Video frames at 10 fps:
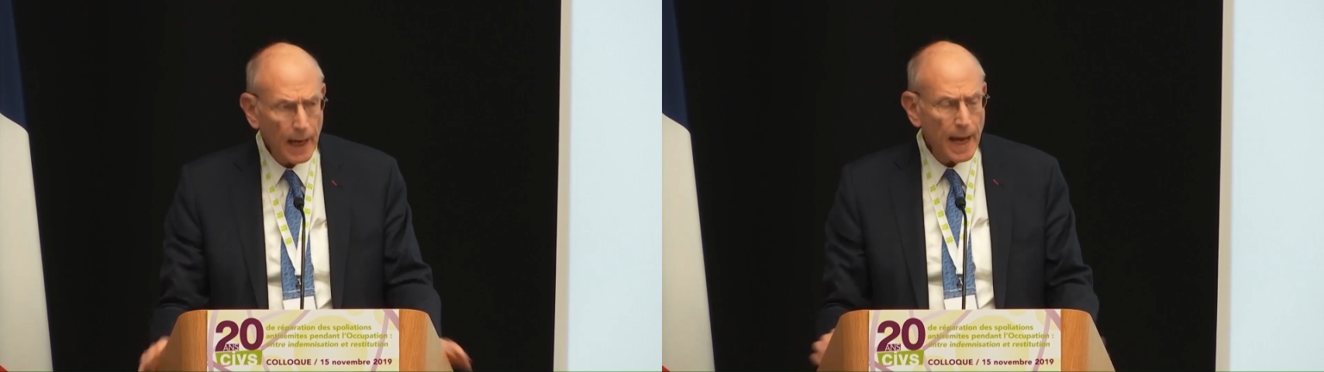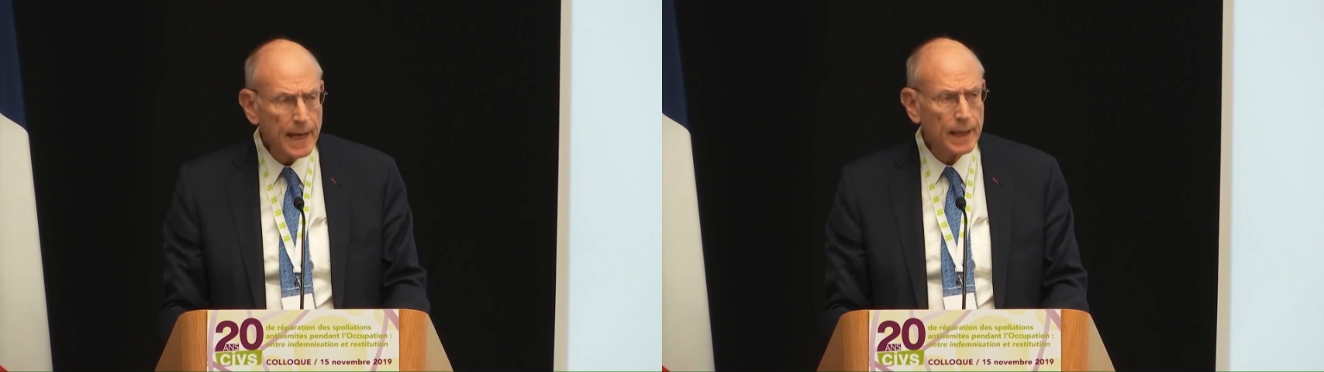
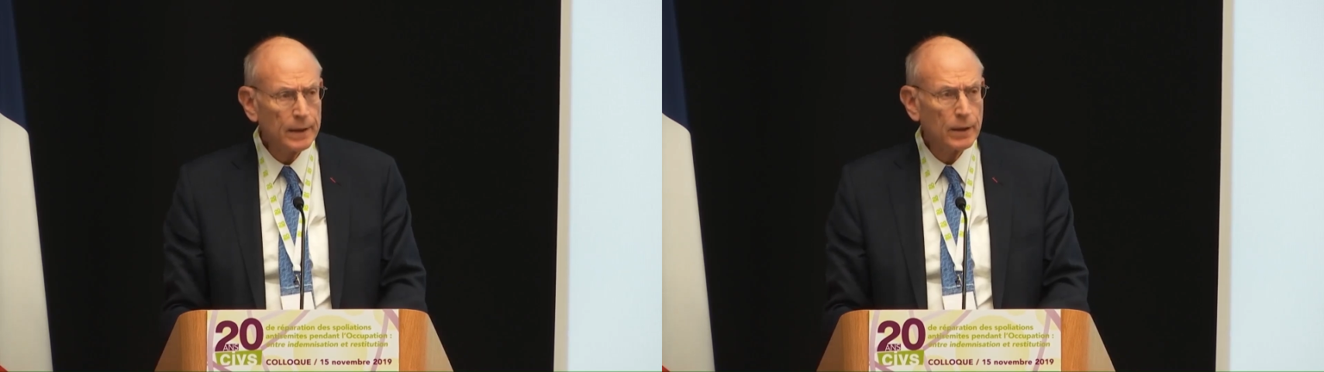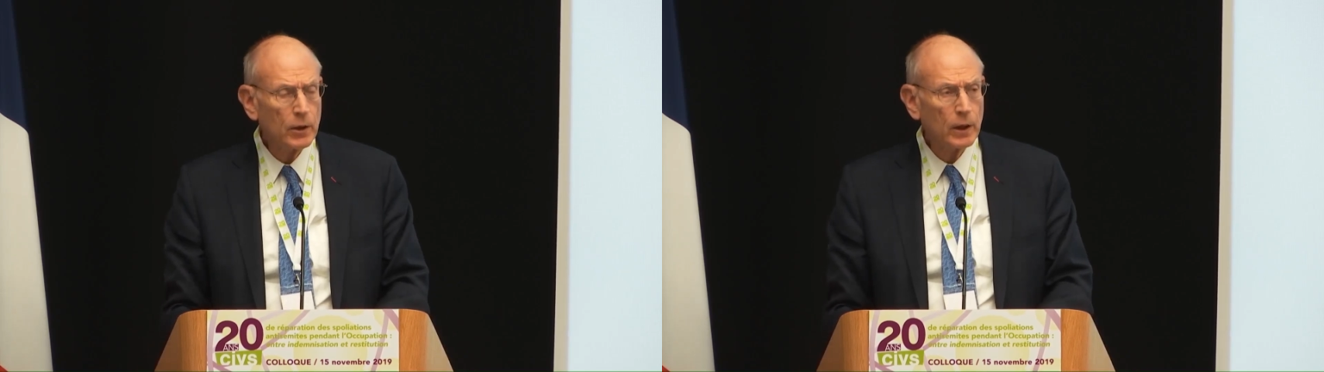And
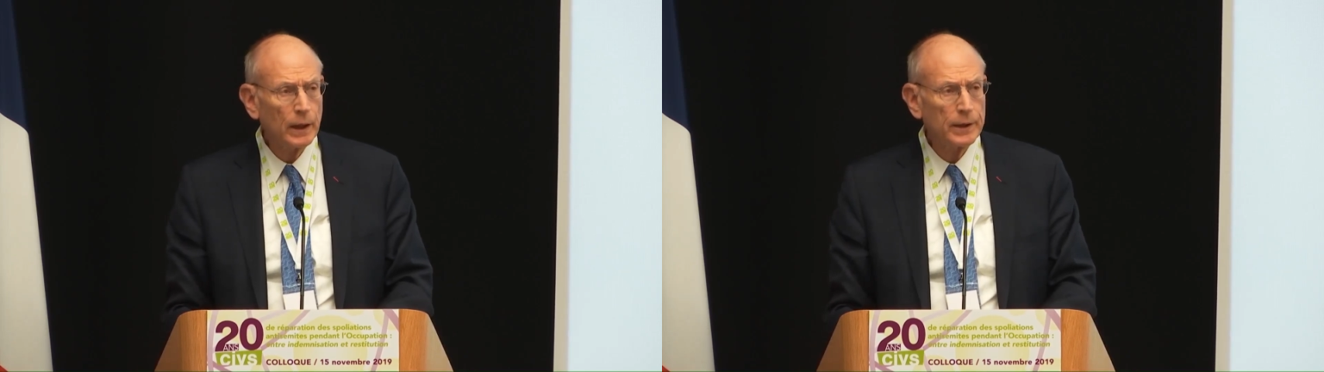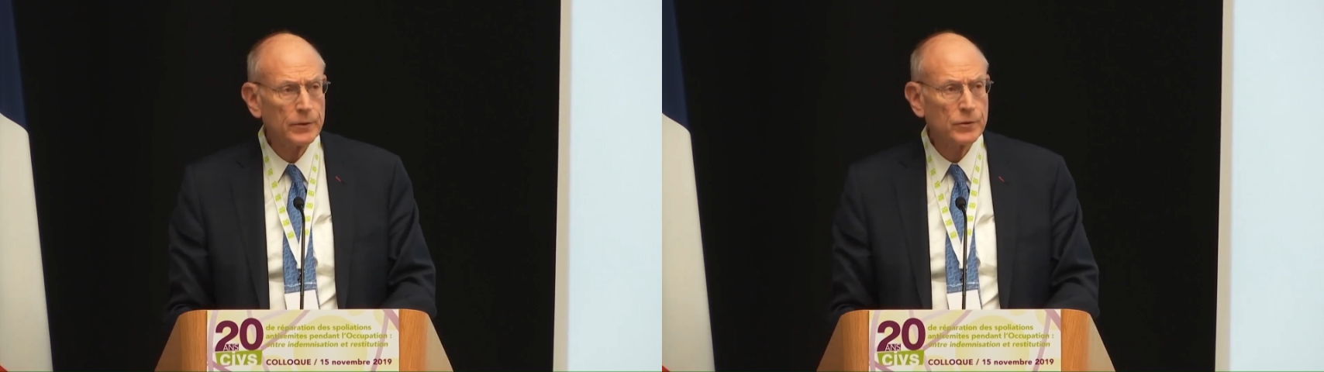in
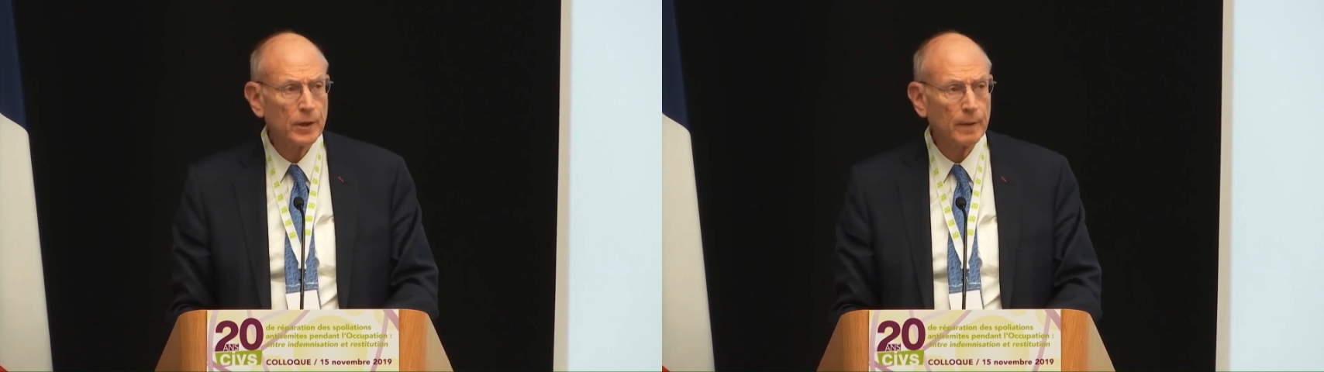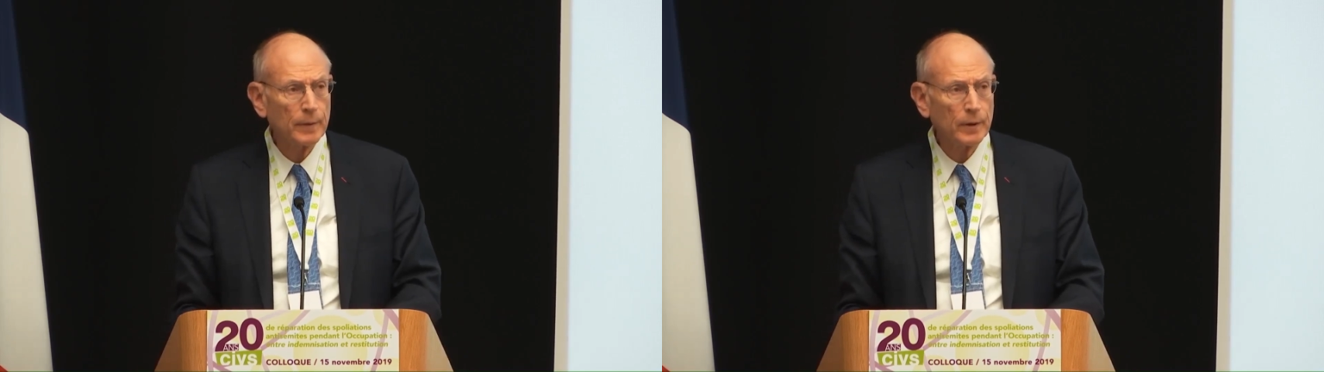early
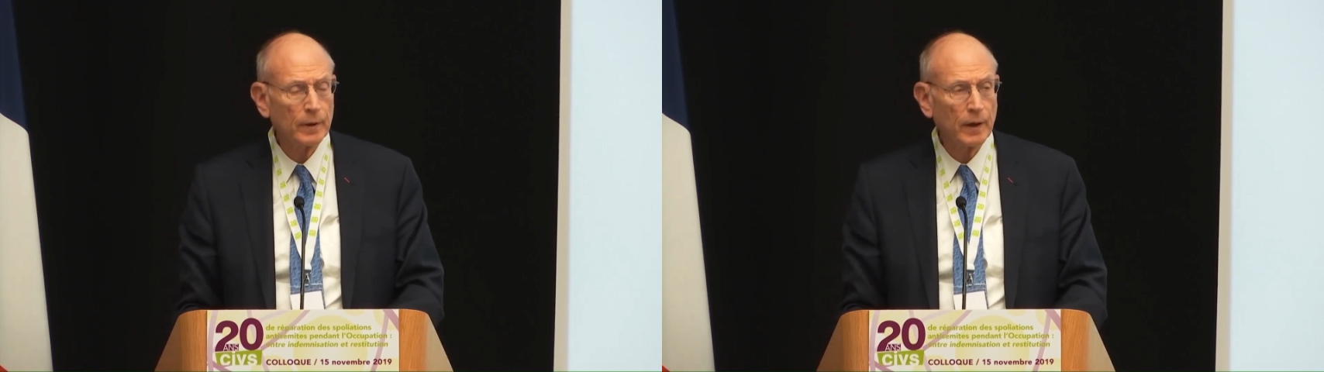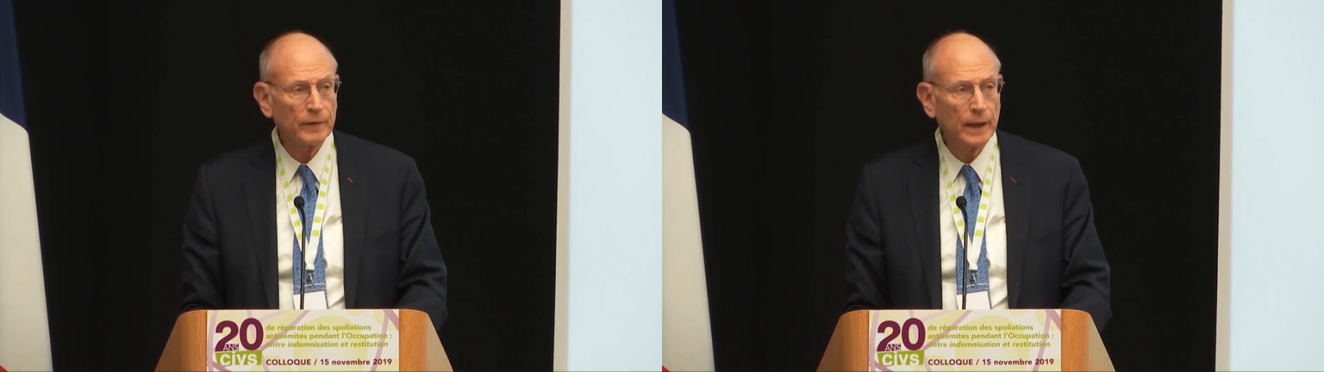December
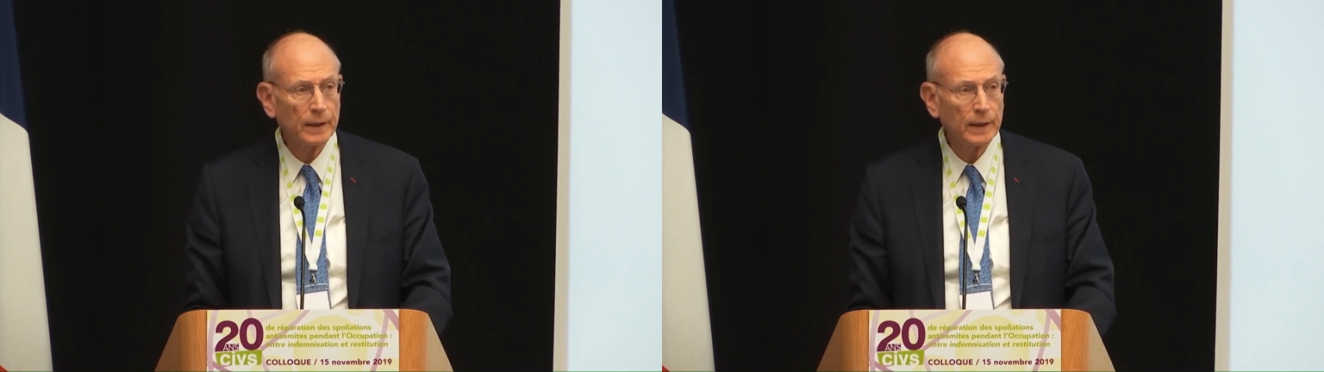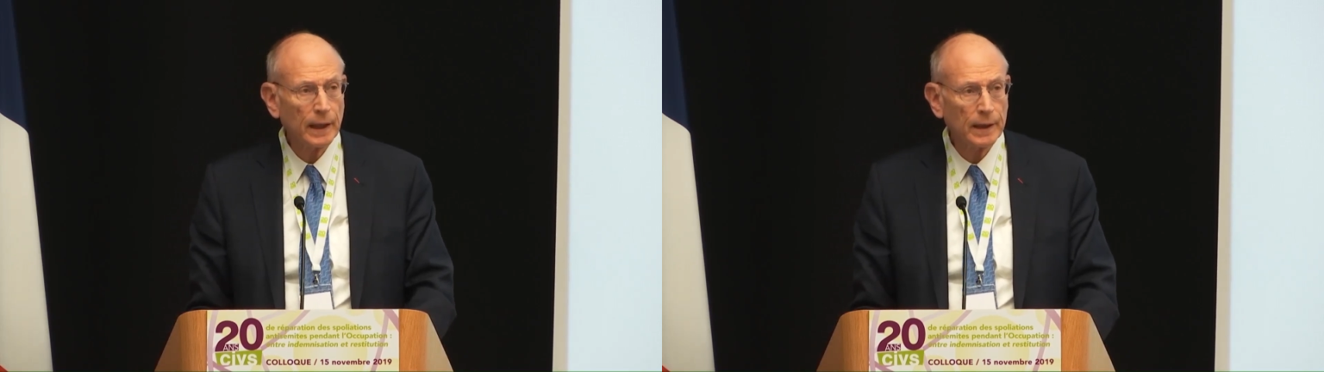of
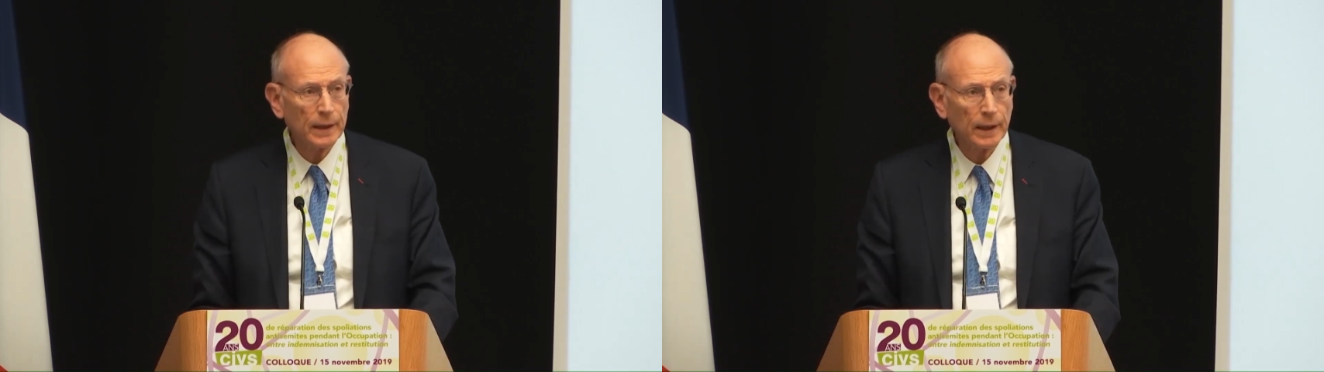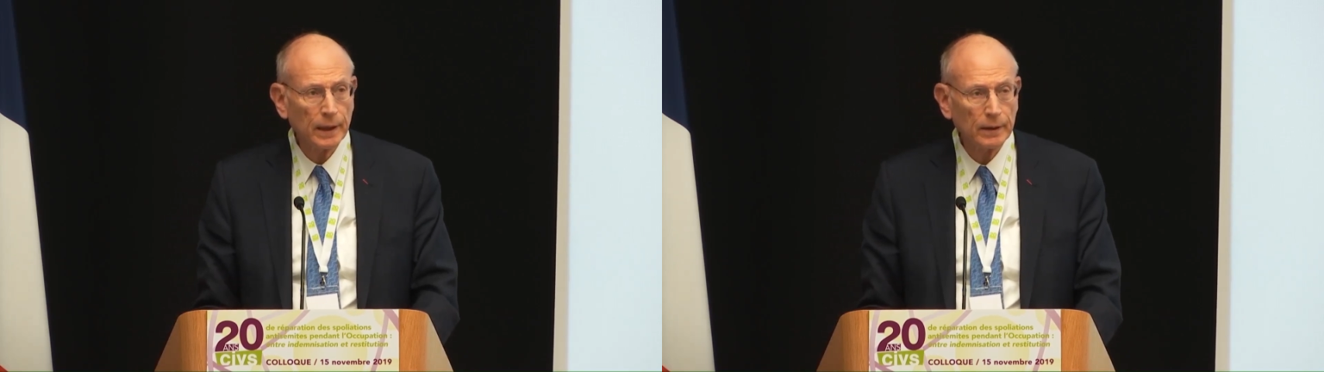
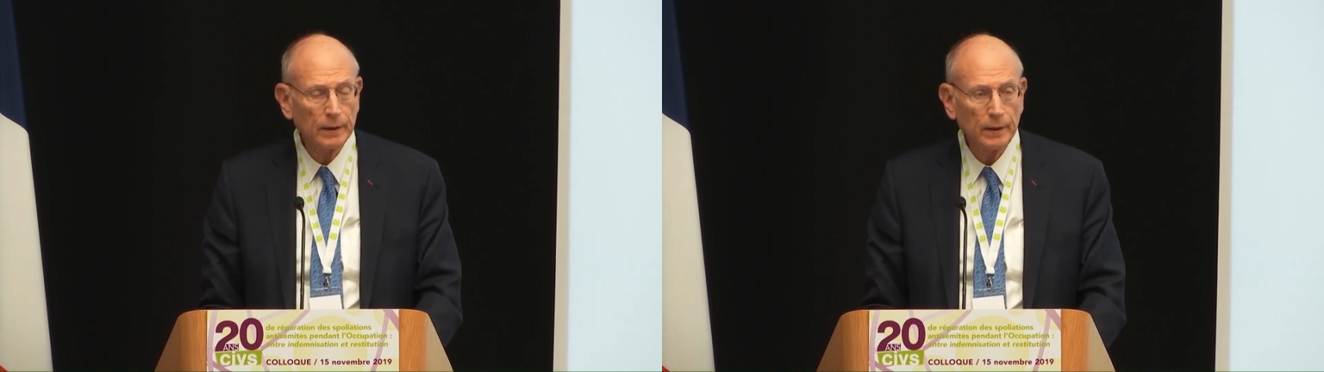1998,